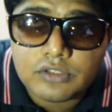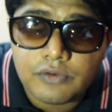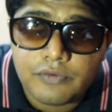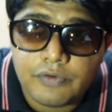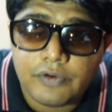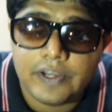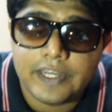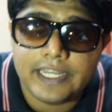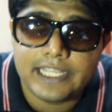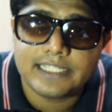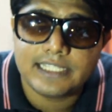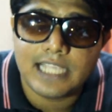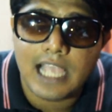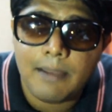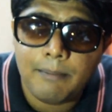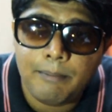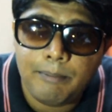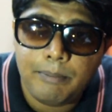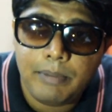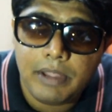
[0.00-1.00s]
So for an
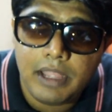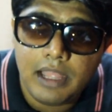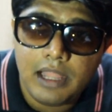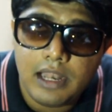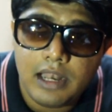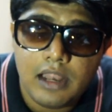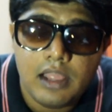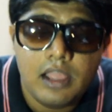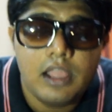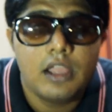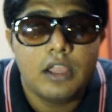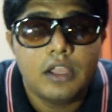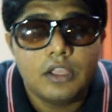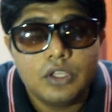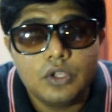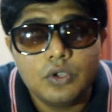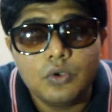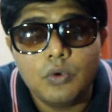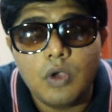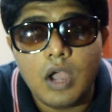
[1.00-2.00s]
example,
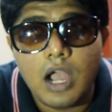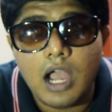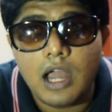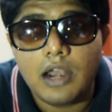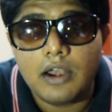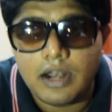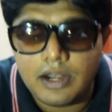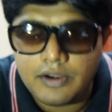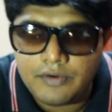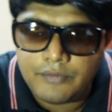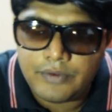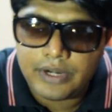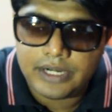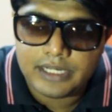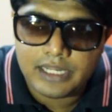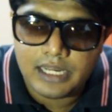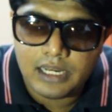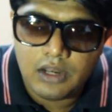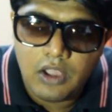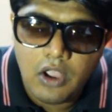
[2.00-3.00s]
you are
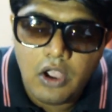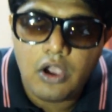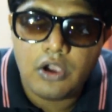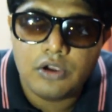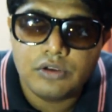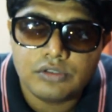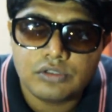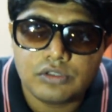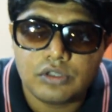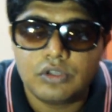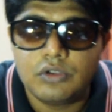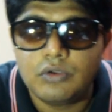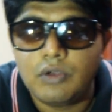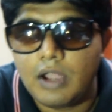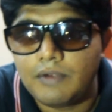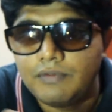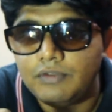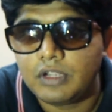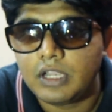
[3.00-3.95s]
100 kilos, so you have to